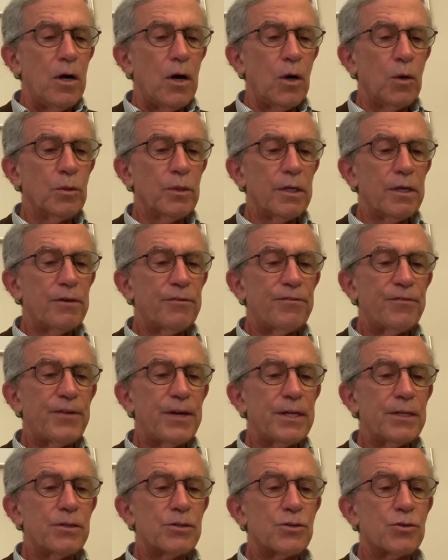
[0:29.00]
Only a
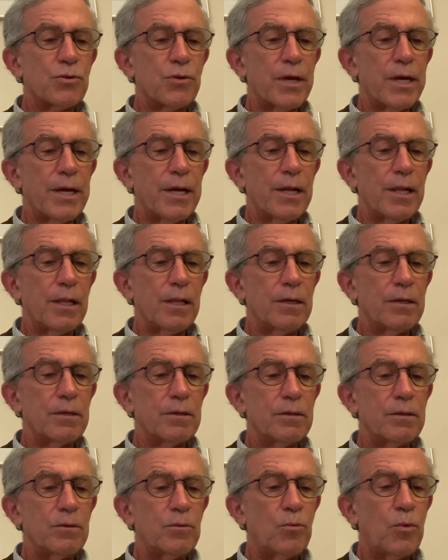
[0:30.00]
faint trail,
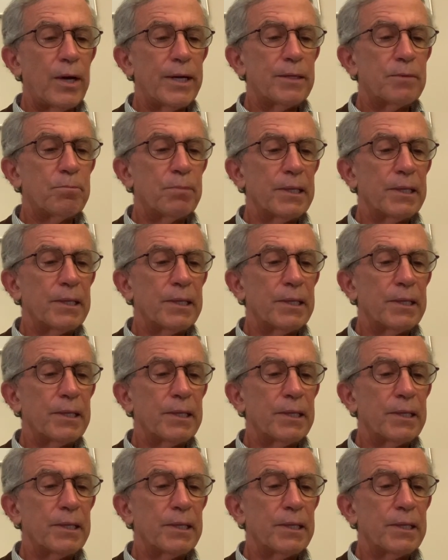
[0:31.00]
white